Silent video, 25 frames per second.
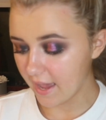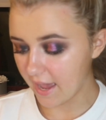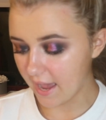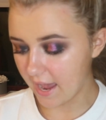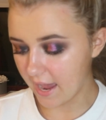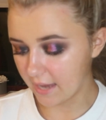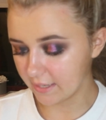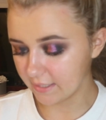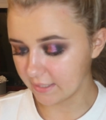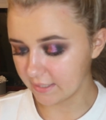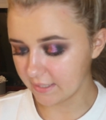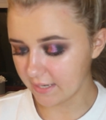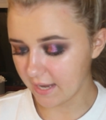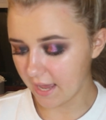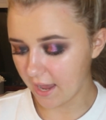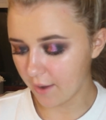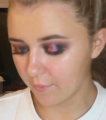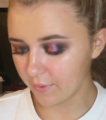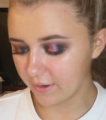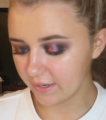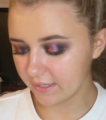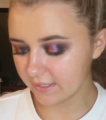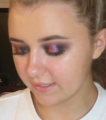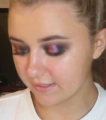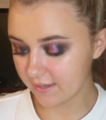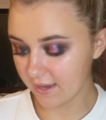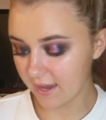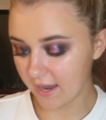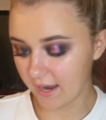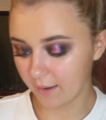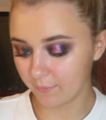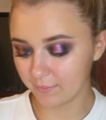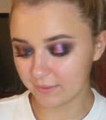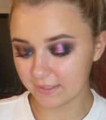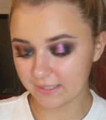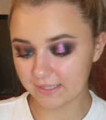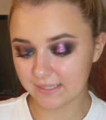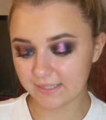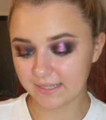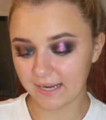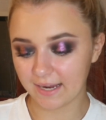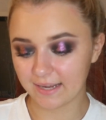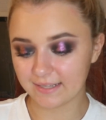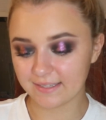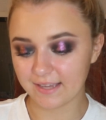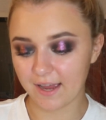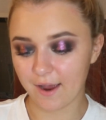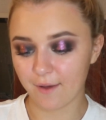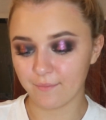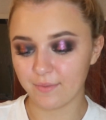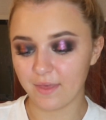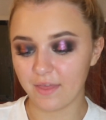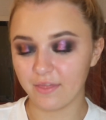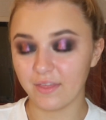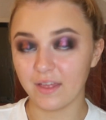And now it is time to stick down